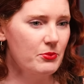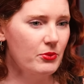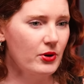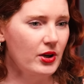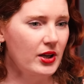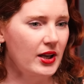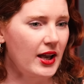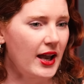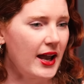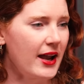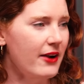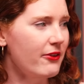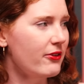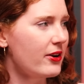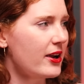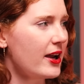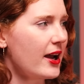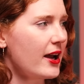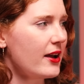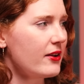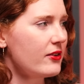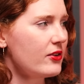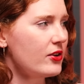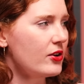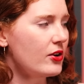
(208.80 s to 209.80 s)
the
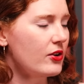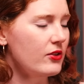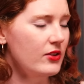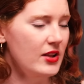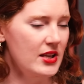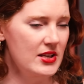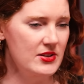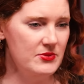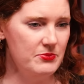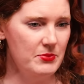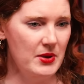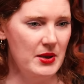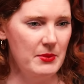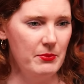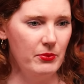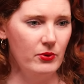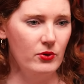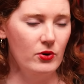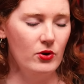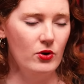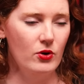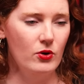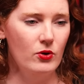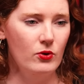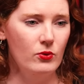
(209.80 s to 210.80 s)
precariat. These
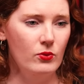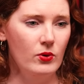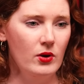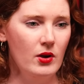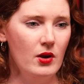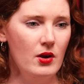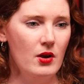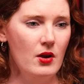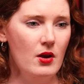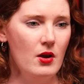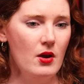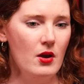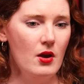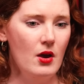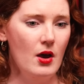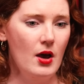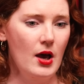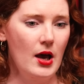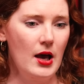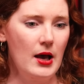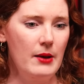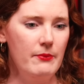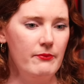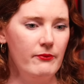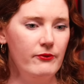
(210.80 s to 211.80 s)
people who,
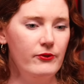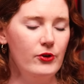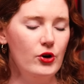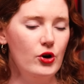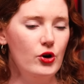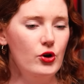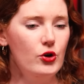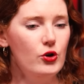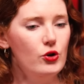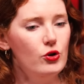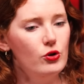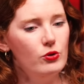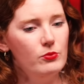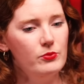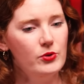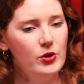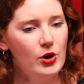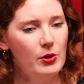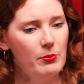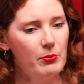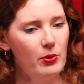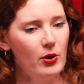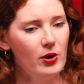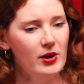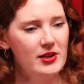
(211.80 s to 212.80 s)
for
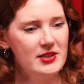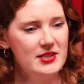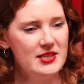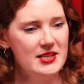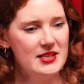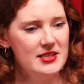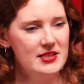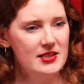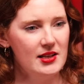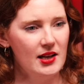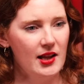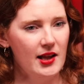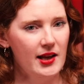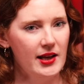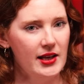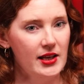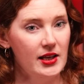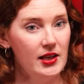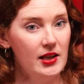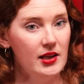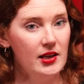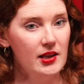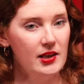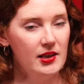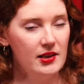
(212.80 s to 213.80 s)
whom, policies
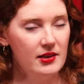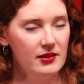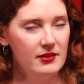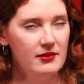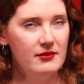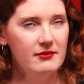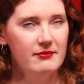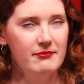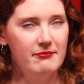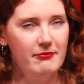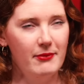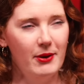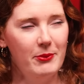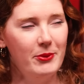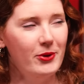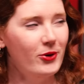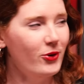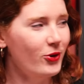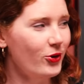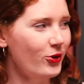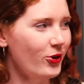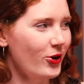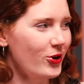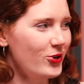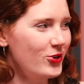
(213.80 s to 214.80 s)
like maybe
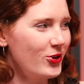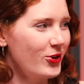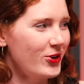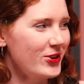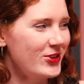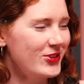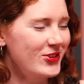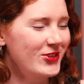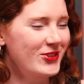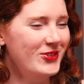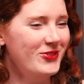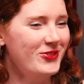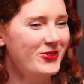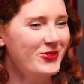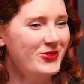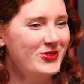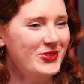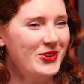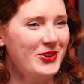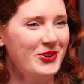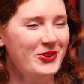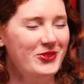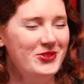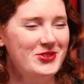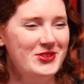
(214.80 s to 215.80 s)
not
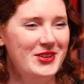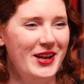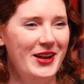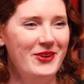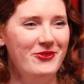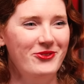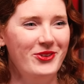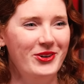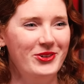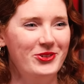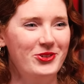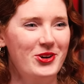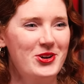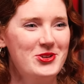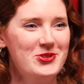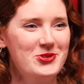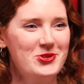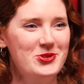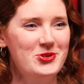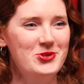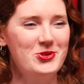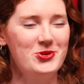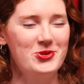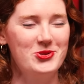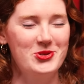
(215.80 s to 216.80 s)
state-run
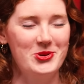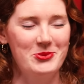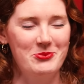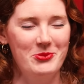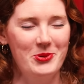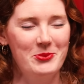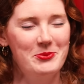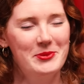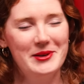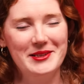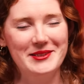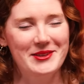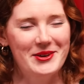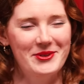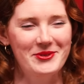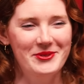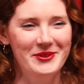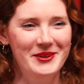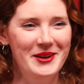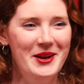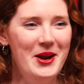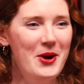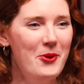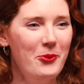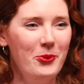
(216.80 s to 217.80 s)
grocery stores, they probably
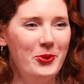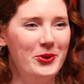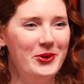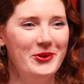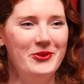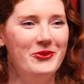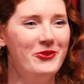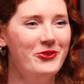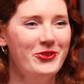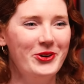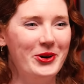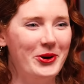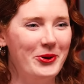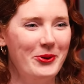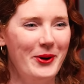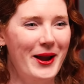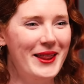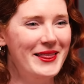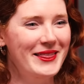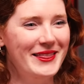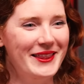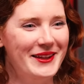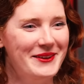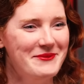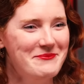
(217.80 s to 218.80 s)
wouldn't
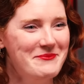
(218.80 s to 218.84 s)
frequent